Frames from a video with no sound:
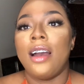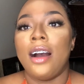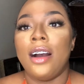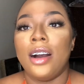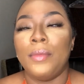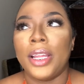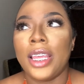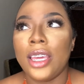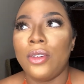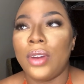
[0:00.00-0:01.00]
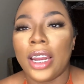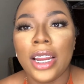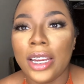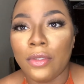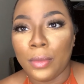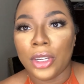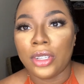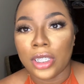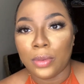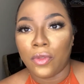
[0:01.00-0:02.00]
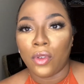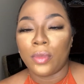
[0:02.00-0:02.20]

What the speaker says: I think and I didn't even mention this before,